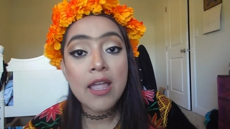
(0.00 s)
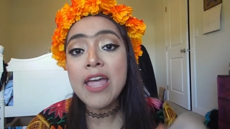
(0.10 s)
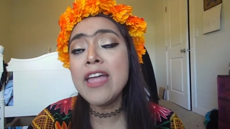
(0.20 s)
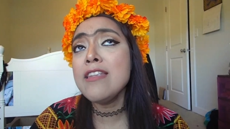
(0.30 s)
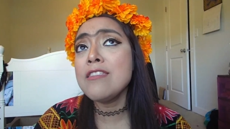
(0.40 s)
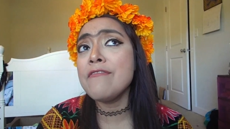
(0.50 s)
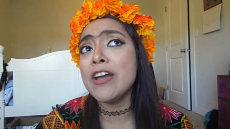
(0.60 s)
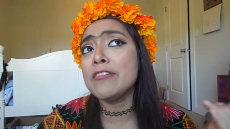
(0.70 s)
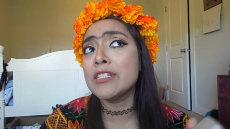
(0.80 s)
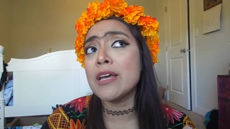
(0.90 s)
And the
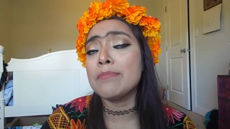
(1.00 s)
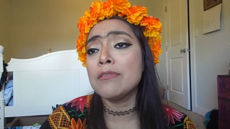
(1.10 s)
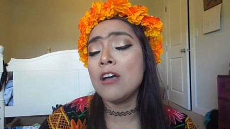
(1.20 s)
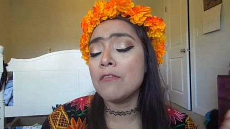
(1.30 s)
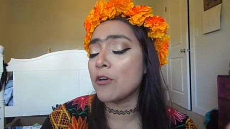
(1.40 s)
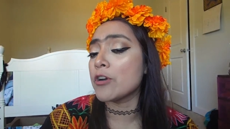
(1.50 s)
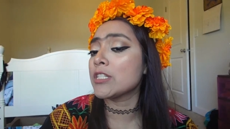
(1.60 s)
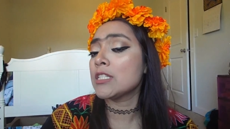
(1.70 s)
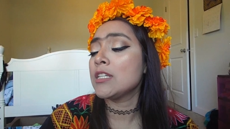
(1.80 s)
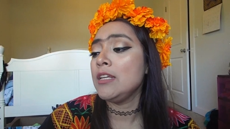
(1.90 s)
final step, of
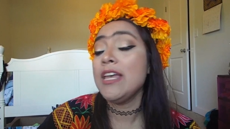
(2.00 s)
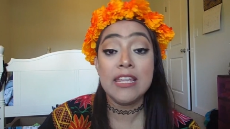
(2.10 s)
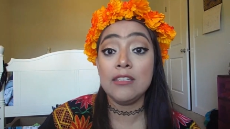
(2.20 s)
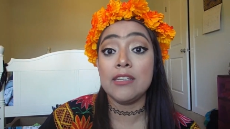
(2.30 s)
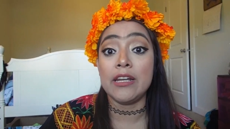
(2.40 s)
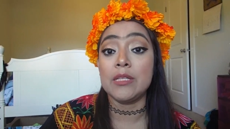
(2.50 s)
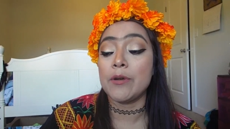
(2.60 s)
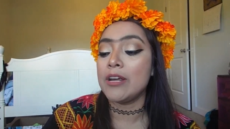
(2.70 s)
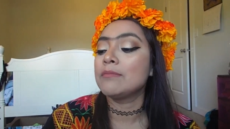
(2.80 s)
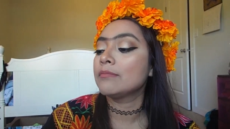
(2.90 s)
course, is the set and spray.